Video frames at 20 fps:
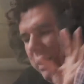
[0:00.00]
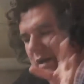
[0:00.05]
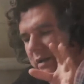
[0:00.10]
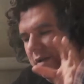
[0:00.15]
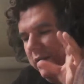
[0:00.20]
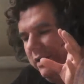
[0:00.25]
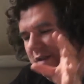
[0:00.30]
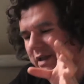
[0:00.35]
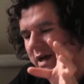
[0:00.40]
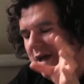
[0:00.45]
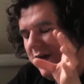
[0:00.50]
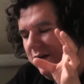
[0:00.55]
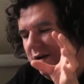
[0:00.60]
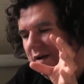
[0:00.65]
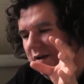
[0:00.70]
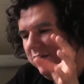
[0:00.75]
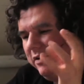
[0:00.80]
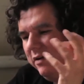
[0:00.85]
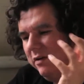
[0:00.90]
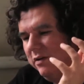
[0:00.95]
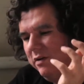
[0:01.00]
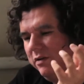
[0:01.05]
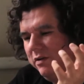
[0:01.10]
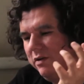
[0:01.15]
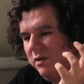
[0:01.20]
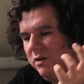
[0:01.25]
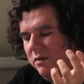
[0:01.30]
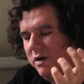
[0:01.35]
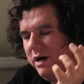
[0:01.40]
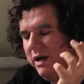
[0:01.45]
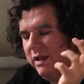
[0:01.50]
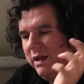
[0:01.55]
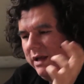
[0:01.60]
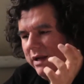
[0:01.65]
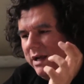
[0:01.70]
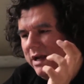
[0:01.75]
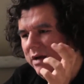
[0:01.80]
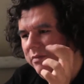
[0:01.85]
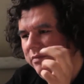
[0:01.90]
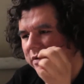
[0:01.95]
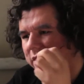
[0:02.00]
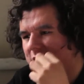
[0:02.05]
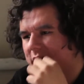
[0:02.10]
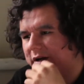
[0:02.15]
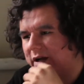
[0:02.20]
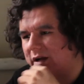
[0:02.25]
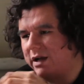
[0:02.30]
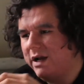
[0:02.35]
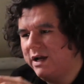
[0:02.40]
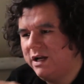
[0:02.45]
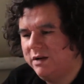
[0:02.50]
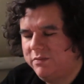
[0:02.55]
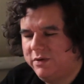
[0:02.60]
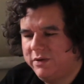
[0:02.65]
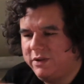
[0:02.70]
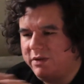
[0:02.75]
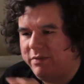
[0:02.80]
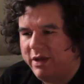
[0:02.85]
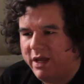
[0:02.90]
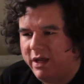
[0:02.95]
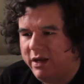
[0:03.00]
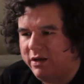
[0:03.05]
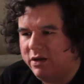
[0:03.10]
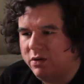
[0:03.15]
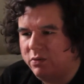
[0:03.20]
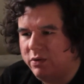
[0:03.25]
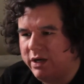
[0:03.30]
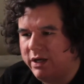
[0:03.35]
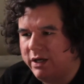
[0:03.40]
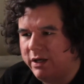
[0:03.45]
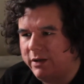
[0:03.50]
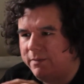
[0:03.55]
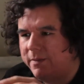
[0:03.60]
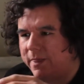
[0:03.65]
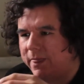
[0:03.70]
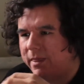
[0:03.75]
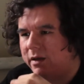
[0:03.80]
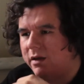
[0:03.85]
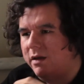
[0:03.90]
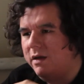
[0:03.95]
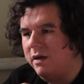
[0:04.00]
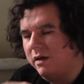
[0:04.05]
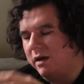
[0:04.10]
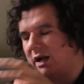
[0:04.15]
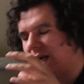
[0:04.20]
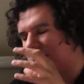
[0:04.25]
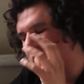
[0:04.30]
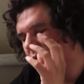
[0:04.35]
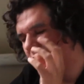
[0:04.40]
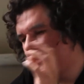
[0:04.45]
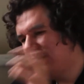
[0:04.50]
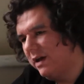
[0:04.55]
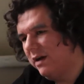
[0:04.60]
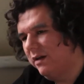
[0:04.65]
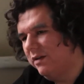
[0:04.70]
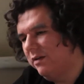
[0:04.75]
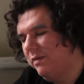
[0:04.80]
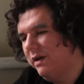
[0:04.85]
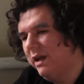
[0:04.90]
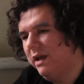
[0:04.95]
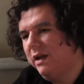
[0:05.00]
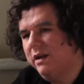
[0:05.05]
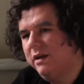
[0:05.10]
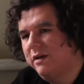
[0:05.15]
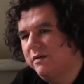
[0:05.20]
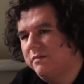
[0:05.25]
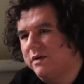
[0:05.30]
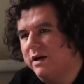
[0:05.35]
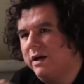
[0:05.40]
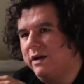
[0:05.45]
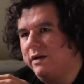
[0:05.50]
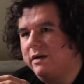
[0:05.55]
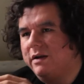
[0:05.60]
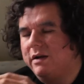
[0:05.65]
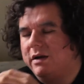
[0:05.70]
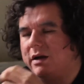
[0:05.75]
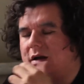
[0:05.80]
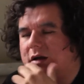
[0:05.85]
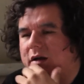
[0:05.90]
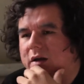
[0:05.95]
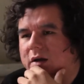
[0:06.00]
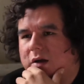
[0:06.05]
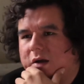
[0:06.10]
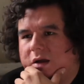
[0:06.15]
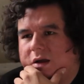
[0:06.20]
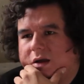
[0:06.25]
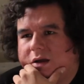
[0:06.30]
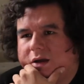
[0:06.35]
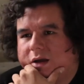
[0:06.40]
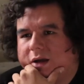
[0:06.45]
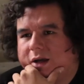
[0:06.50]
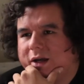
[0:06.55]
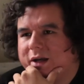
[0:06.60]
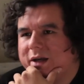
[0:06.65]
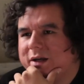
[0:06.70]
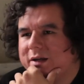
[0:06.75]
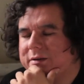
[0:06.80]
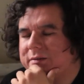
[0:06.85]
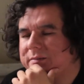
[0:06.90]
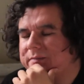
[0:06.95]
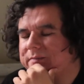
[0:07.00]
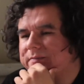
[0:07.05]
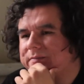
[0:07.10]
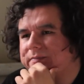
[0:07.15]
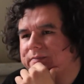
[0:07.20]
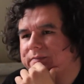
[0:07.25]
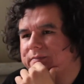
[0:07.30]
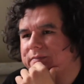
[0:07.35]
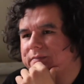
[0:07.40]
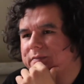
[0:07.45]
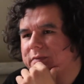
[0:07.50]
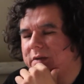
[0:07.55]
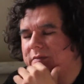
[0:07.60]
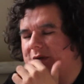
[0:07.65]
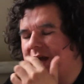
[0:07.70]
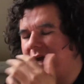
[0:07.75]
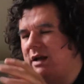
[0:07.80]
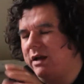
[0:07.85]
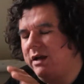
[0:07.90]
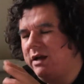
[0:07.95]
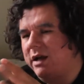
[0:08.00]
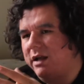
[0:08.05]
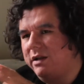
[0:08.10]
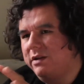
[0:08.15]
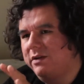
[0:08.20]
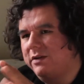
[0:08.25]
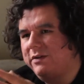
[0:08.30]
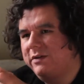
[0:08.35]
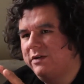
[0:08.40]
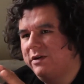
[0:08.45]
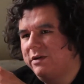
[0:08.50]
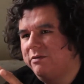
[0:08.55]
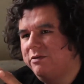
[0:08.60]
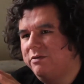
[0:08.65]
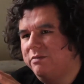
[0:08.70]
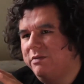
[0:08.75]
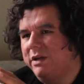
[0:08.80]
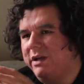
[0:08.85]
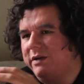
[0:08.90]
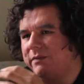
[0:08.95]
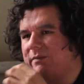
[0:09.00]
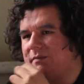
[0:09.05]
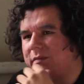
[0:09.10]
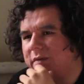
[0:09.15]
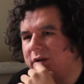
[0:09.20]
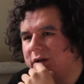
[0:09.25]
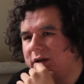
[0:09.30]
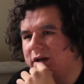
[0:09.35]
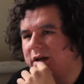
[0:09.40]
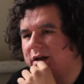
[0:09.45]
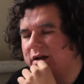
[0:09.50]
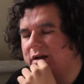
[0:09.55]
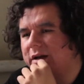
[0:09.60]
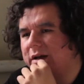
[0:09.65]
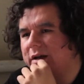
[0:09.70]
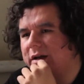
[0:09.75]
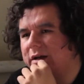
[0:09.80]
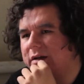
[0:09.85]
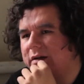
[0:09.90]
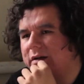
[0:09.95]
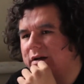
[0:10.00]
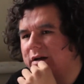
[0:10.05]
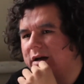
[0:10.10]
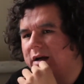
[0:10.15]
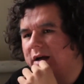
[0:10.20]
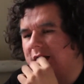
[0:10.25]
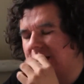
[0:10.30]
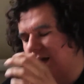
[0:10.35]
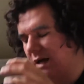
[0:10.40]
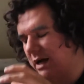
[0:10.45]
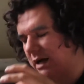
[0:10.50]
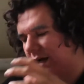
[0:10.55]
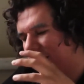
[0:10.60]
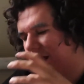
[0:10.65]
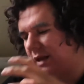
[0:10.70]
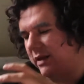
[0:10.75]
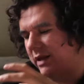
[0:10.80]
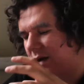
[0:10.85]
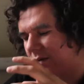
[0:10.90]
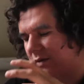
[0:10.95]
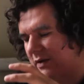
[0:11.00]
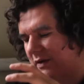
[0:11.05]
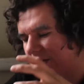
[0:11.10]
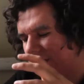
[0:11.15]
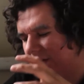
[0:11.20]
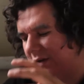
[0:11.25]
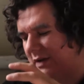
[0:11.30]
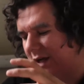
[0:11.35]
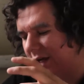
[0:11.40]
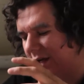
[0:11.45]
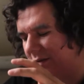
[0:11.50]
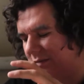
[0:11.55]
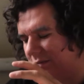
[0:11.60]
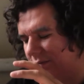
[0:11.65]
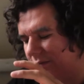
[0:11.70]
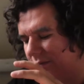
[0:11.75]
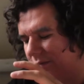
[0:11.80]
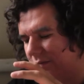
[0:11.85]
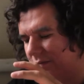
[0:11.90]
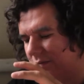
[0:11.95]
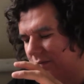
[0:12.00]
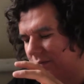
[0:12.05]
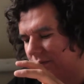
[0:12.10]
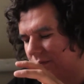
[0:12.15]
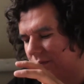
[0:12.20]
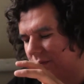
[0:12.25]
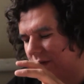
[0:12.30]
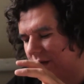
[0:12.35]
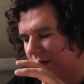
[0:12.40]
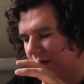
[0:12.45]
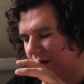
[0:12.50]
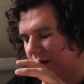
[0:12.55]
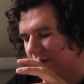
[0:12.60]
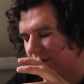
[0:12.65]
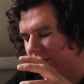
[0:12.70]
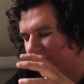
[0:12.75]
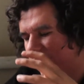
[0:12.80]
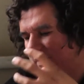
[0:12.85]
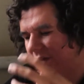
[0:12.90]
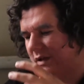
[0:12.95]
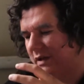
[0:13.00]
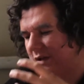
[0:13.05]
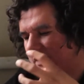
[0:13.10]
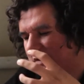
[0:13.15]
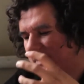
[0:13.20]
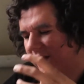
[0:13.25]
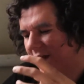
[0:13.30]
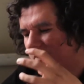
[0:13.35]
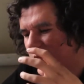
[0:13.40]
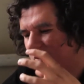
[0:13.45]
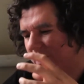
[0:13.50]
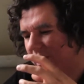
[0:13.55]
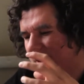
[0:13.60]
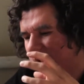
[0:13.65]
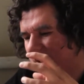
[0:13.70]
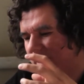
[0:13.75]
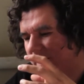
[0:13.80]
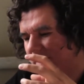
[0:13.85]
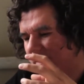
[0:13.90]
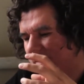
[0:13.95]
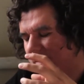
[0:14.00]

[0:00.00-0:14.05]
I did that, and I still don't know why that happened, and I kind of put the painting away. And I won't sell the painting, but the painting kind of disturbed me. And again, that was the same. I was feeling the same way